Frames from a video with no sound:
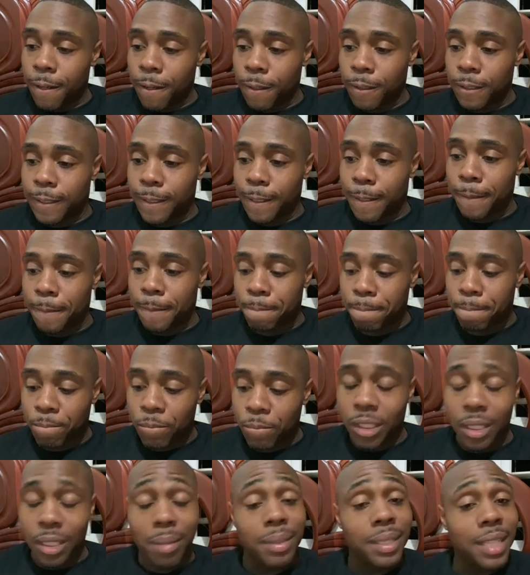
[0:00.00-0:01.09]
So
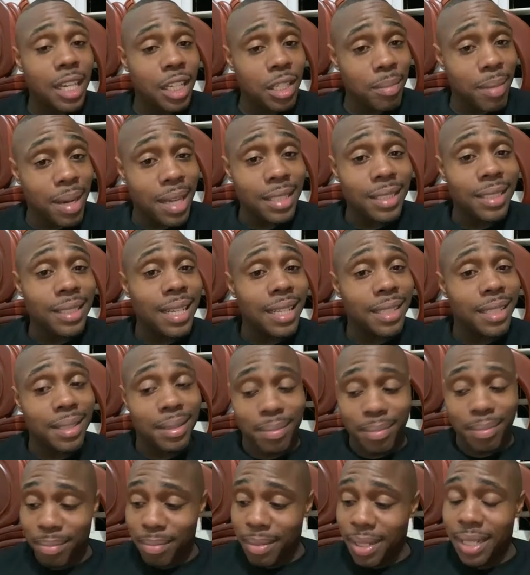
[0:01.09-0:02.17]
sometimes you might just have to
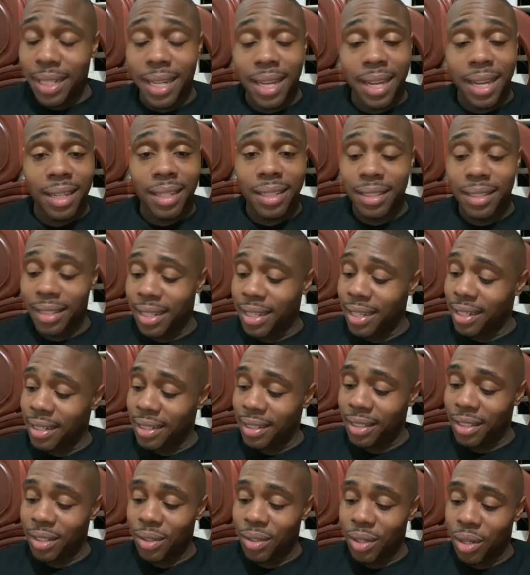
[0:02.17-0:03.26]
meet there and
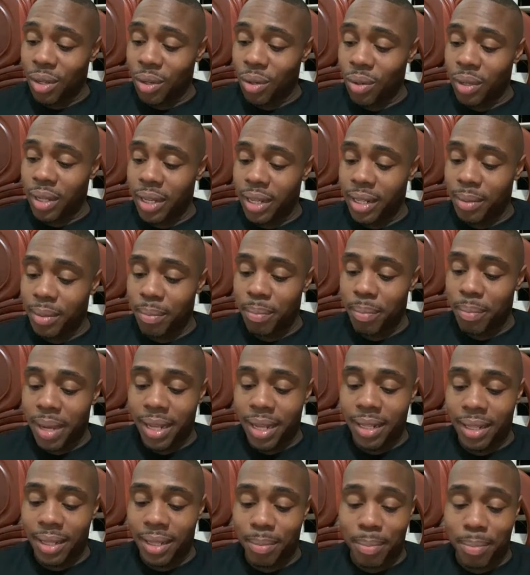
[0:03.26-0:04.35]
and
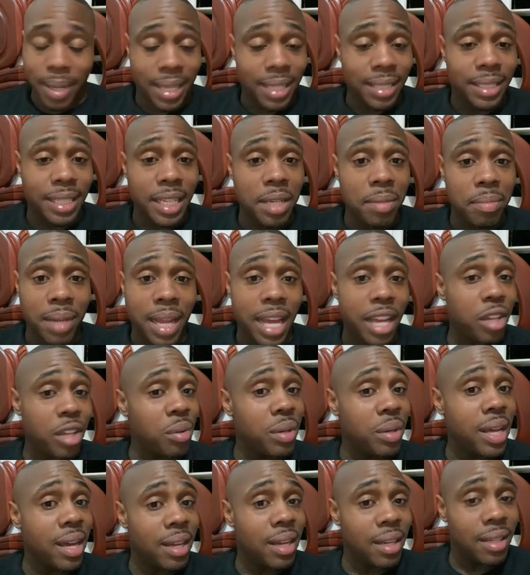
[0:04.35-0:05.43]
make it seem like you
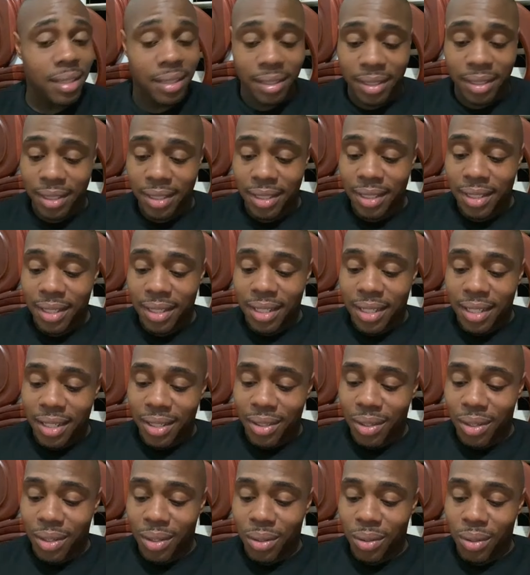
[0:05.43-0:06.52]
there.
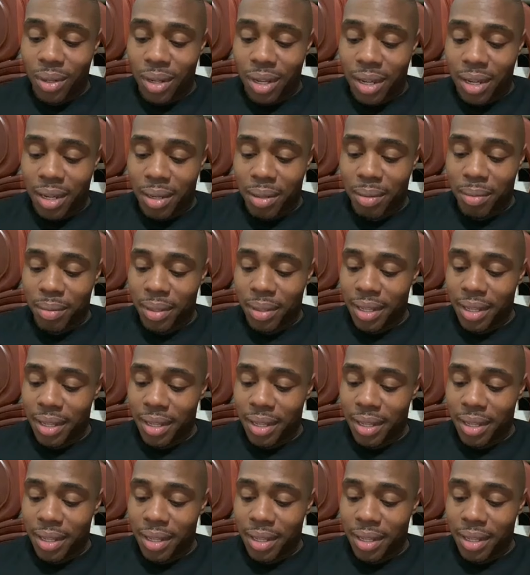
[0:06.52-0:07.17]
You know,